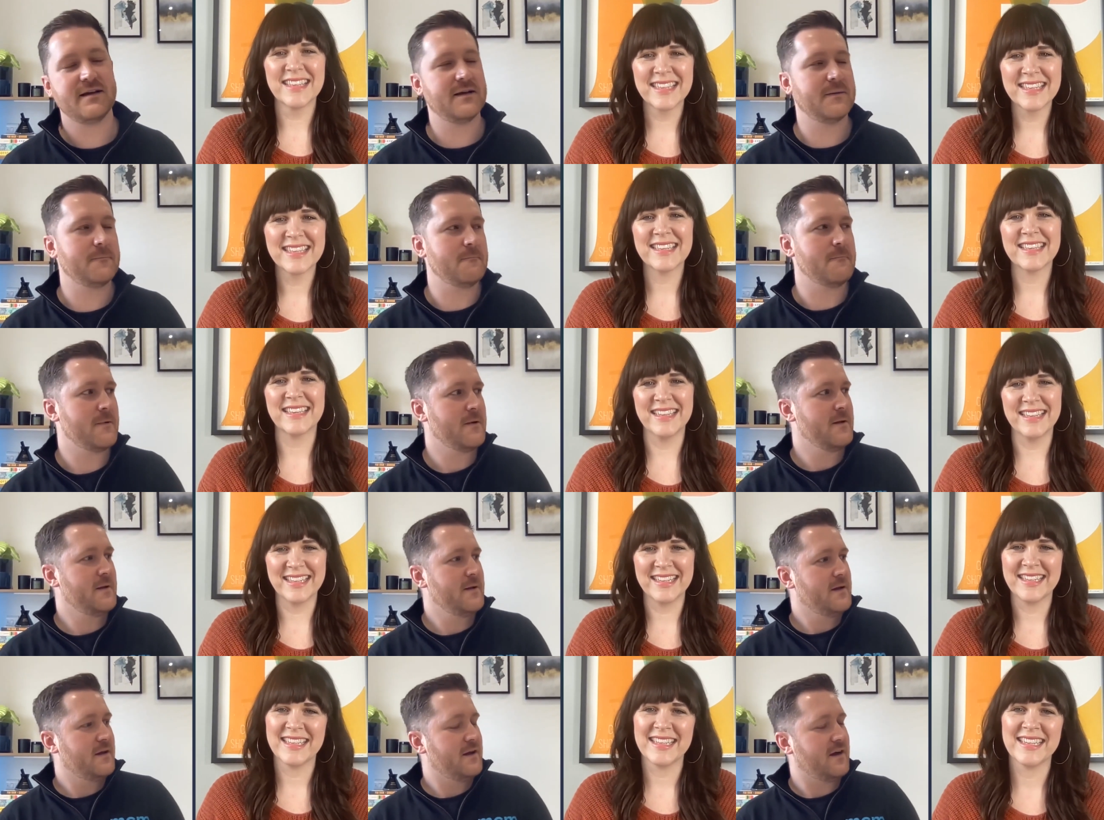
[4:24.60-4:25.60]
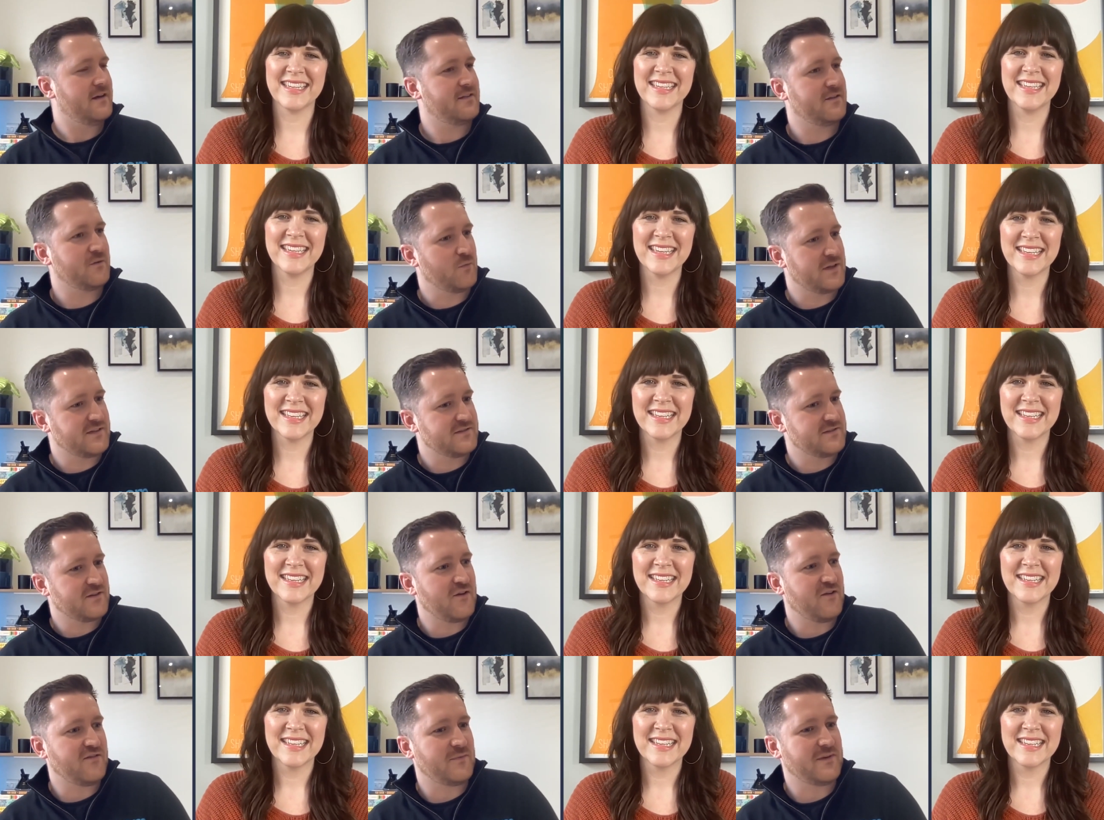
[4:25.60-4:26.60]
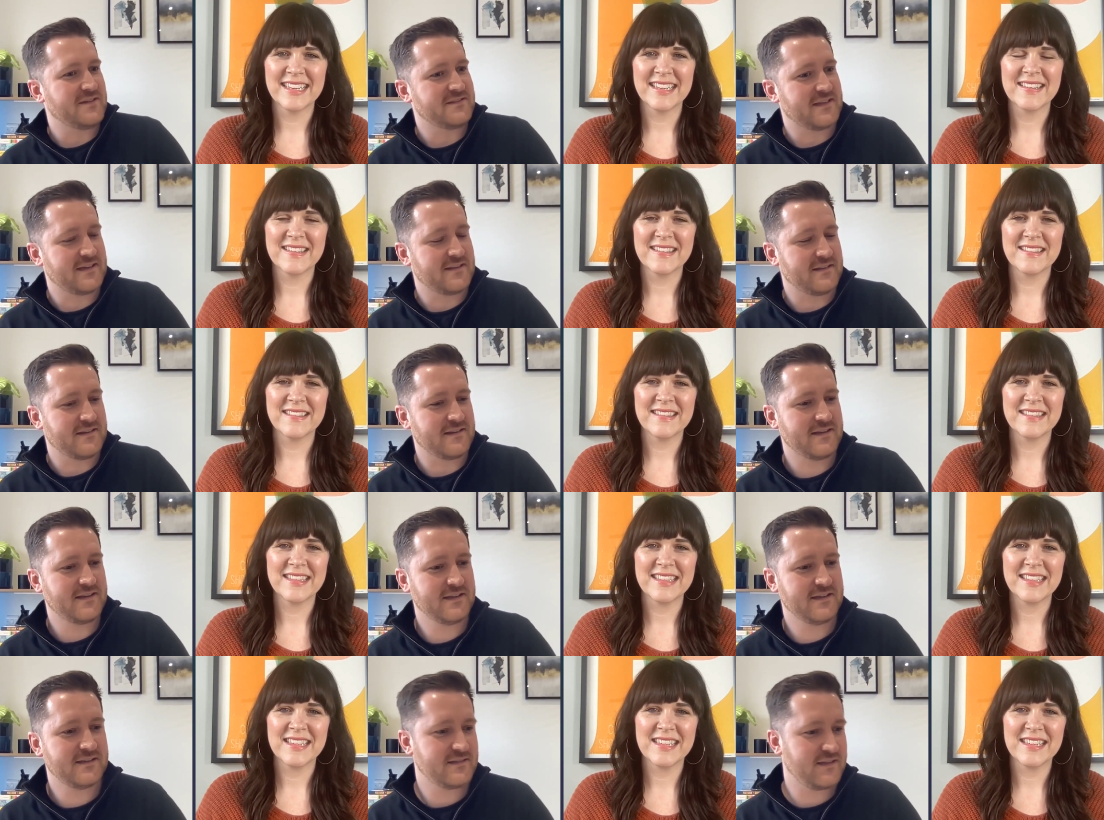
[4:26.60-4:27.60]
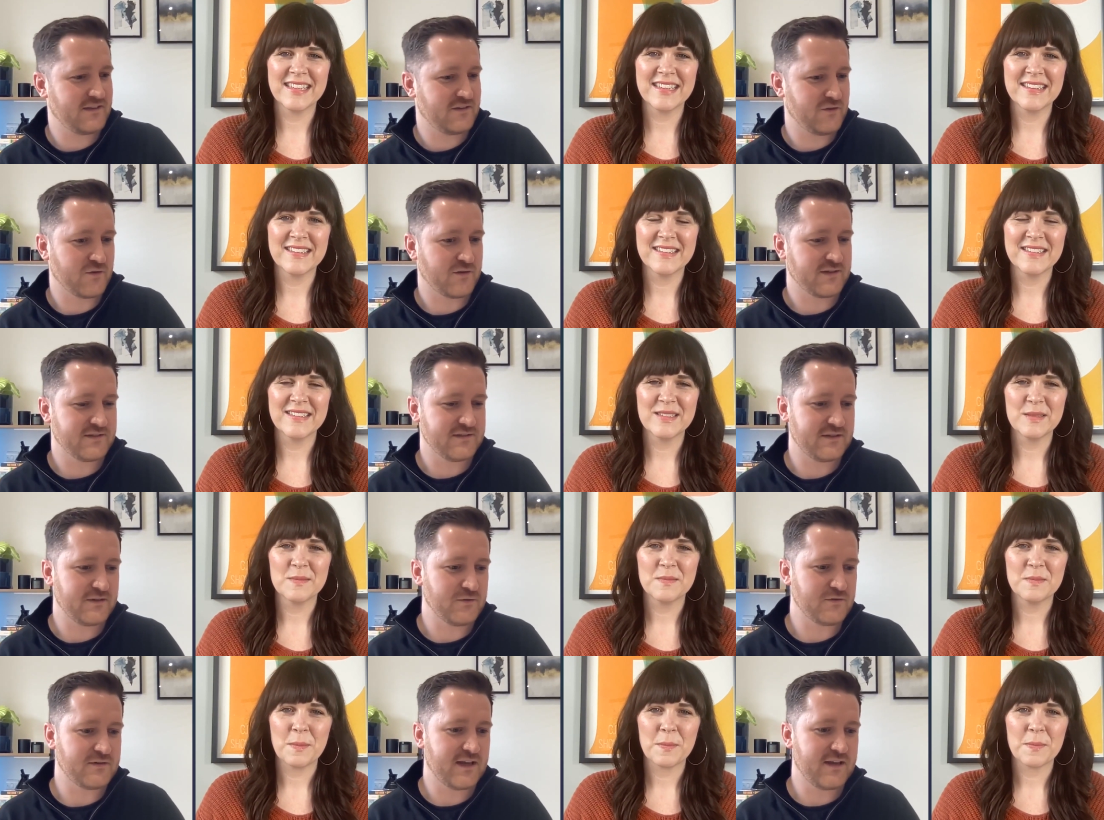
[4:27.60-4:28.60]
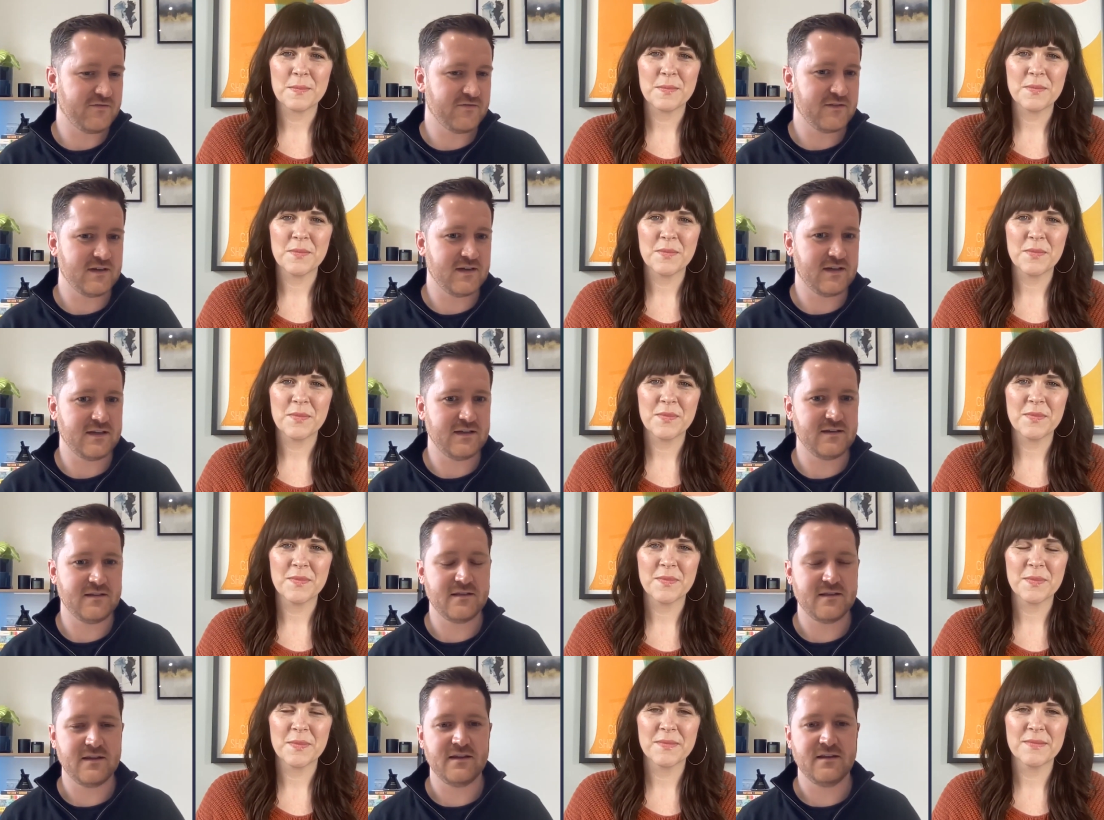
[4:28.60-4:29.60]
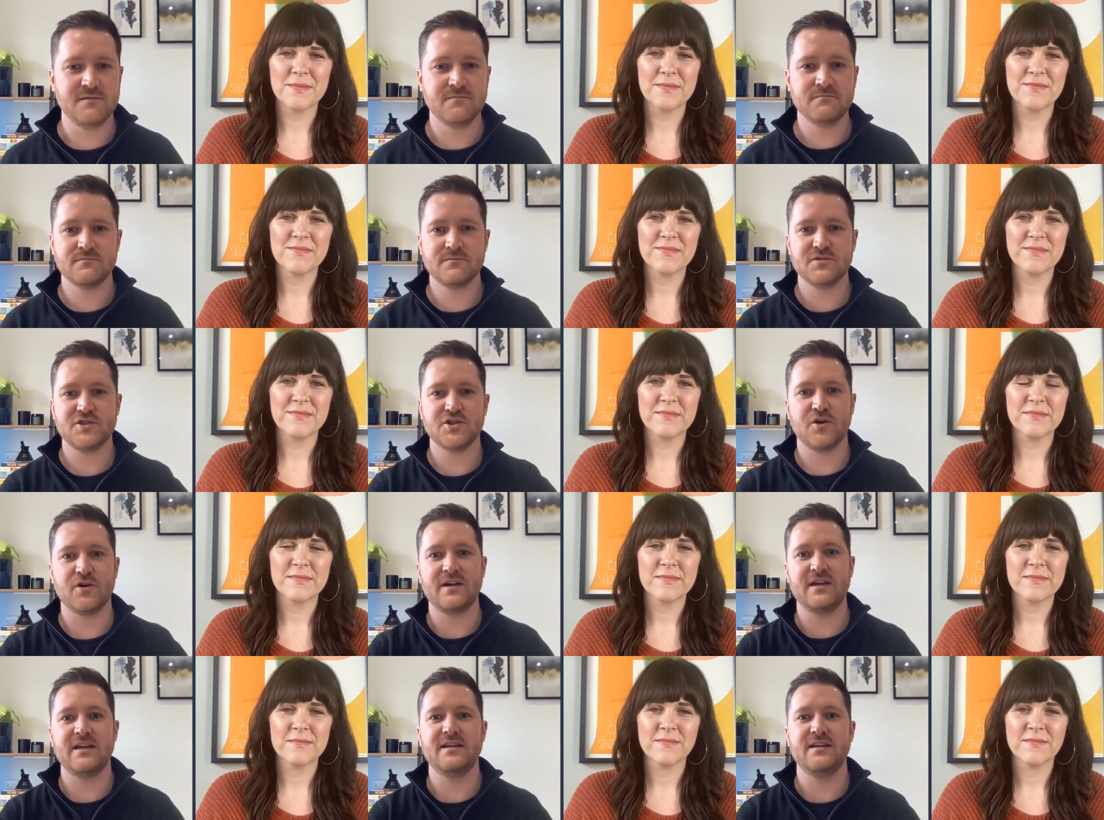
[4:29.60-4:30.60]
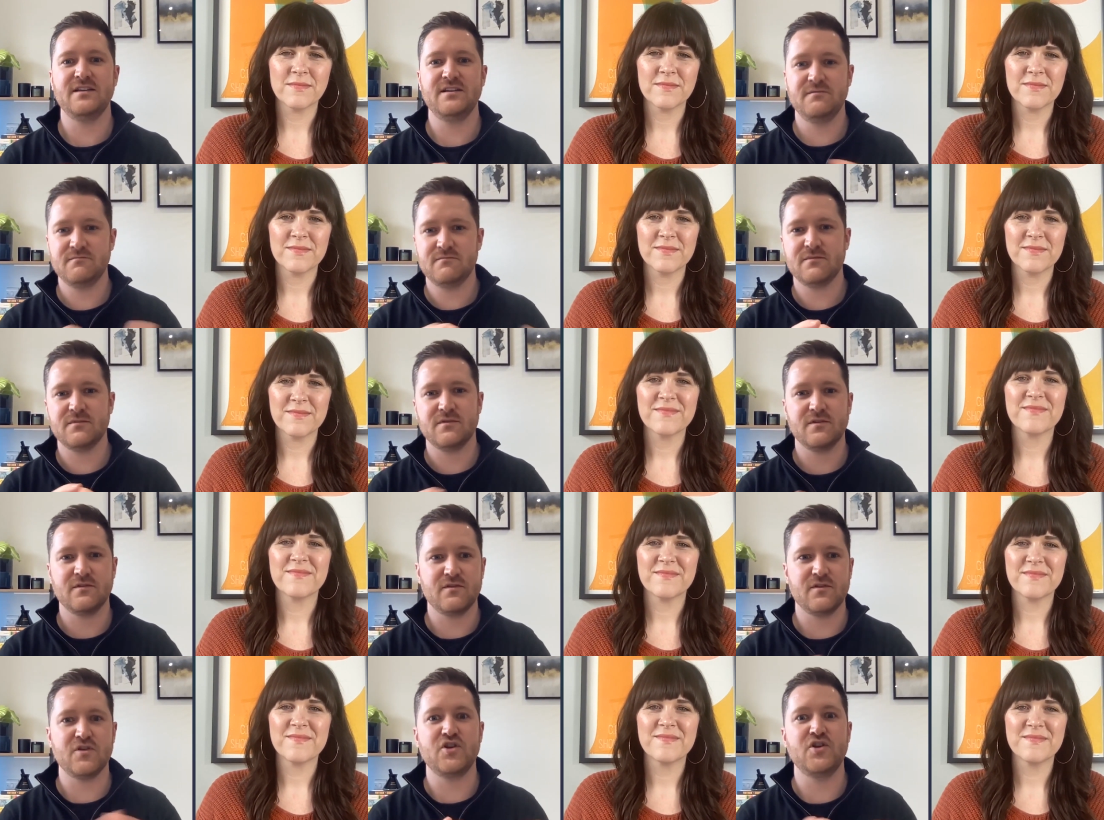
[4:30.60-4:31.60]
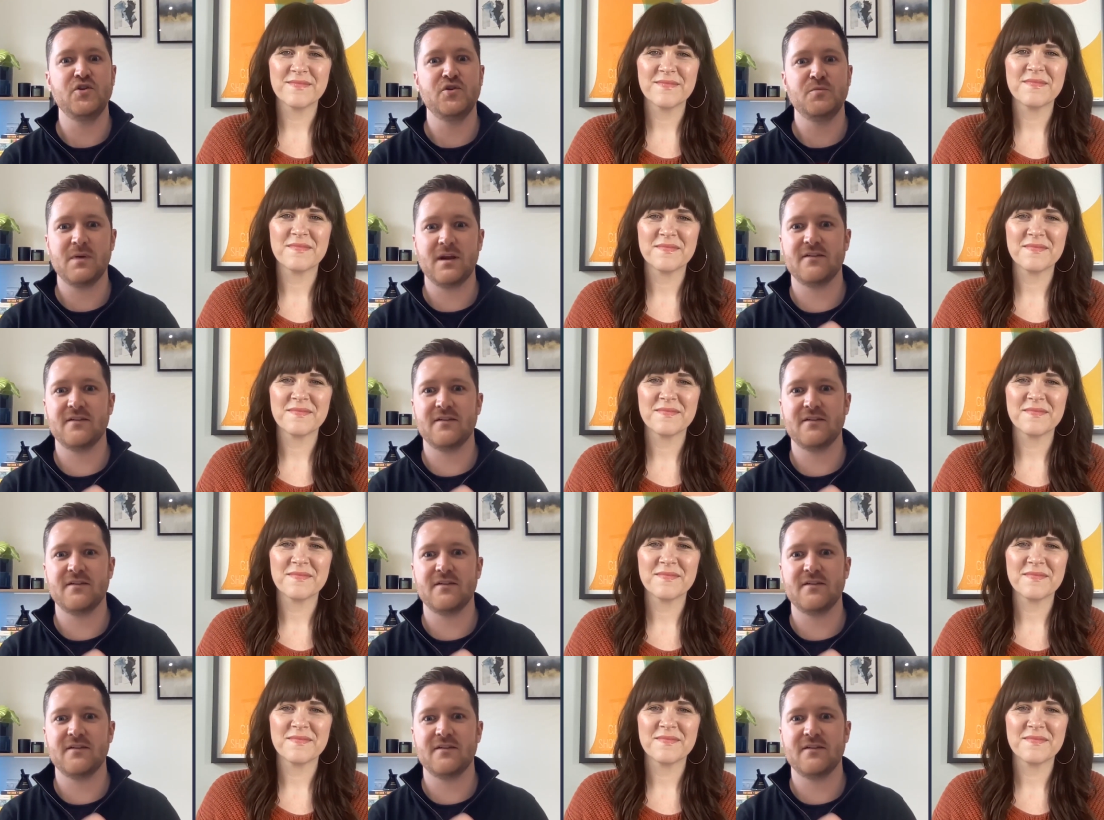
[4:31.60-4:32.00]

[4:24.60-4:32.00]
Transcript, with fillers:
Speaker 1: Um, I think we can start off by saying that TikTok is still definitely the shiny, the, the new